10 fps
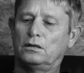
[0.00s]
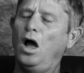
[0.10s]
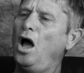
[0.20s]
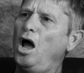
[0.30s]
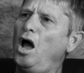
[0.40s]

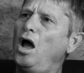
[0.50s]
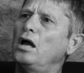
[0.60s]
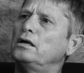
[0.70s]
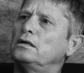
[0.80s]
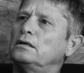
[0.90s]

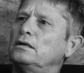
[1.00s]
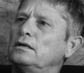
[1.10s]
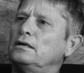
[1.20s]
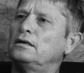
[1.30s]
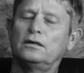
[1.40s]
Hey.
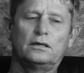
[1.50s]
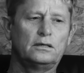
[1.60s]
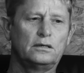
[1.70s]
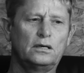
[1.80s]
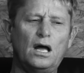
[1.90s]

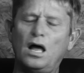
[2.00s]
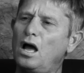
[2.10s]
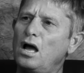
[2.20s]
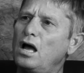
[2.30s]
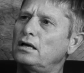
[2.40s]

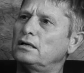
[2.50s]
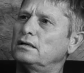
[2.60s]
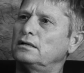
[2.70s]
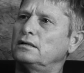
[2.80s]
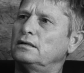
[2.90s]
Hey.
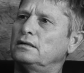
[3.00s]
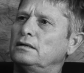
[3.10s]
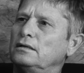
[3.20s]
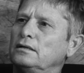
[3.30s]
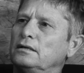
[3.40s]

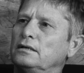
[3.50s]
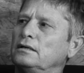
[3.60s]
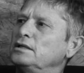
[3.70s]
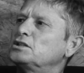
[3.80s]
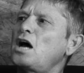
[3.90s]

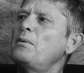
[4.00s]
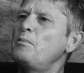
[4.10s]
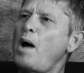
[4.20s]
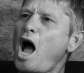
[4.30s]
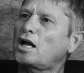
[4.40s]
He's
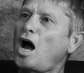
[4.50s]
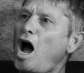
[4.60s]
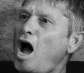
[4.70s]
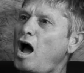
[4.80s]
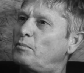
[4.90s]
coming back
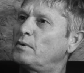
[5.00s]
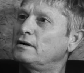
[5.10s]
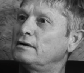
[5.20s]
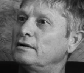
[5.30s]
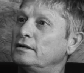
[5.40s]

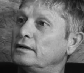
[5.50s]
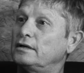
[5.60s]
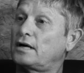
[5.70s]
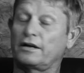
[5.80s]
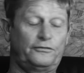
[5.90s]
up.
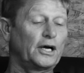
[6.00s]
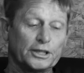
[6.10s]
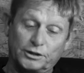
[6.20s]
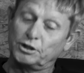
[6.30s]
I fucking